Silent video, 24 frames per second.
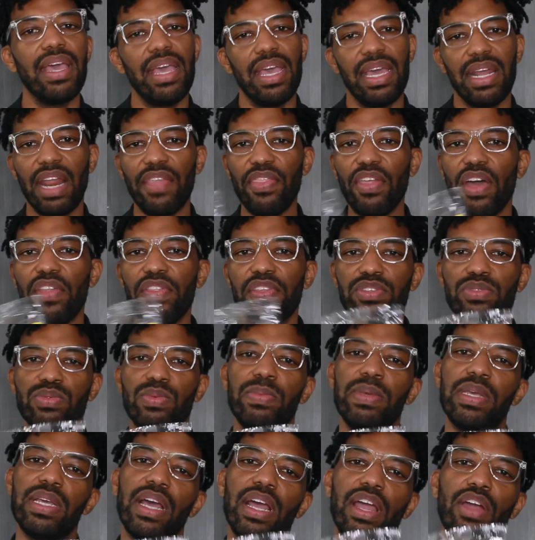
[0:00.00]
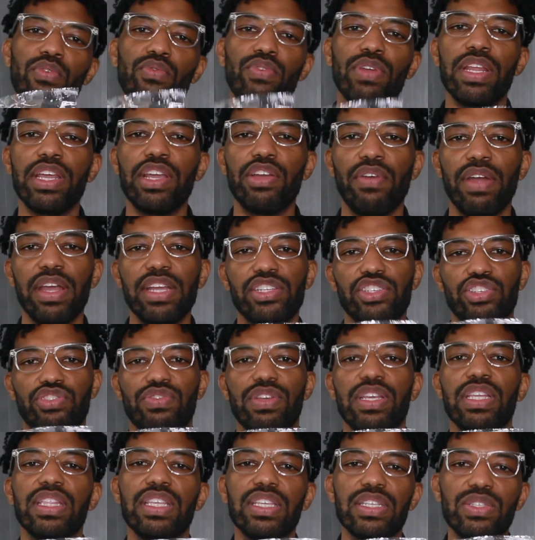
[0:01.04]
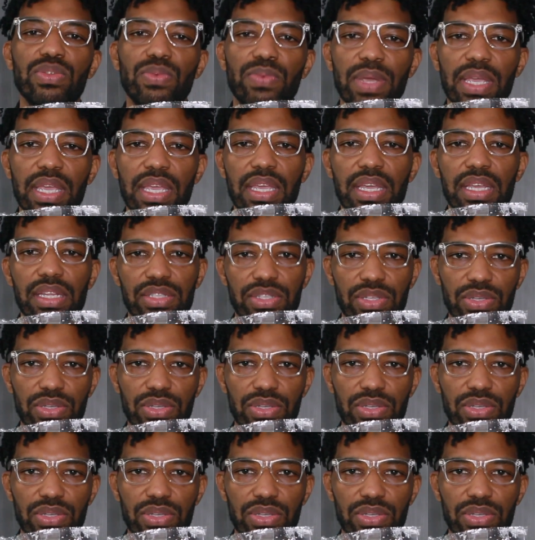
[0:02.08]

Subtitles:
And I thought this would be a really great treat this week,